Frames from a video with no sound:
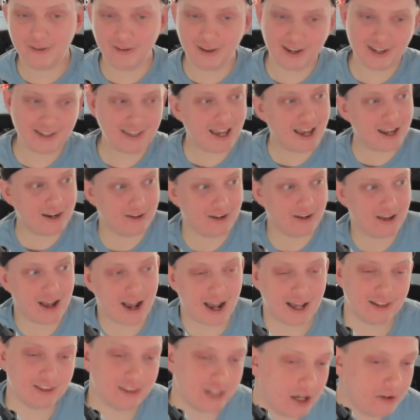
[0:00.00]
again,
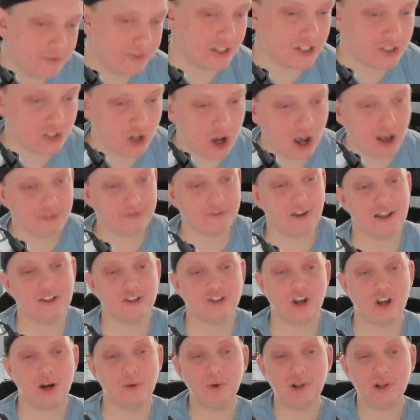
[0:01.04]
I love this offense,
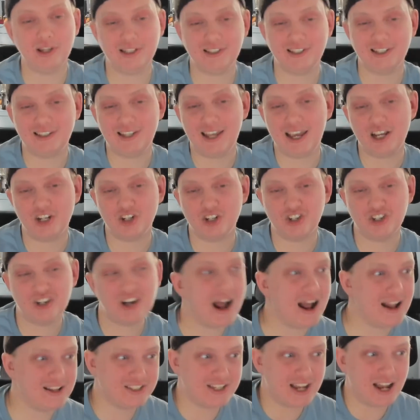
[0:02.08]
so I'm willing to take
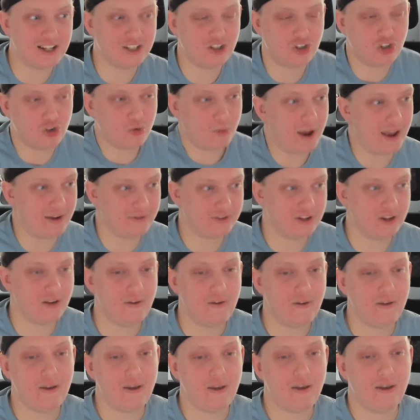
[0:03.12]
shots on Swift.
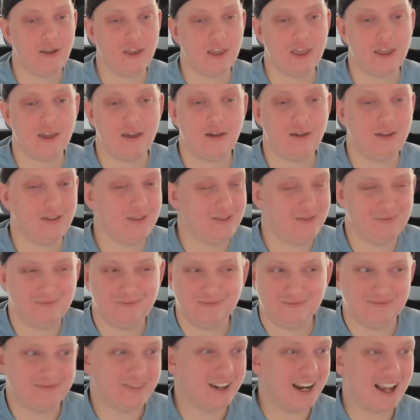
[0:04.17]

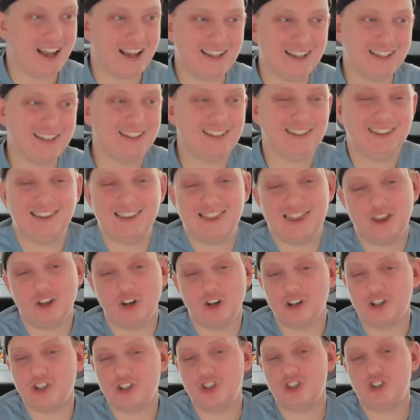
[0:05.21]
But
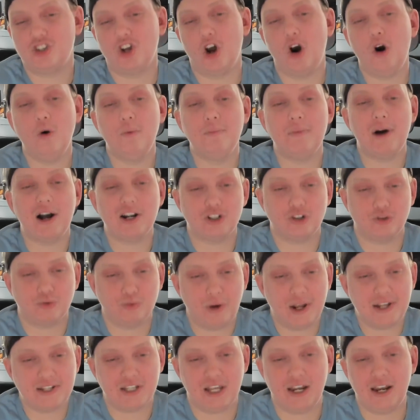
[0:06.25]
there's so much
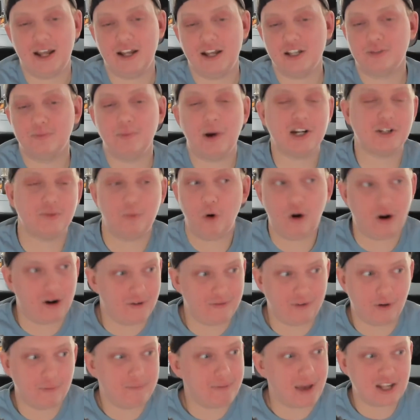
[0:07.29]
risk in it. It's much more
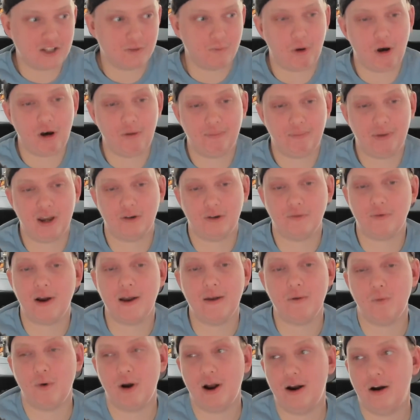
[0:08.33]
of a best ball pick,
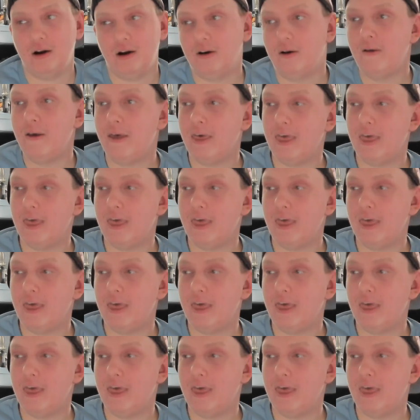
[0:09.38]
right, where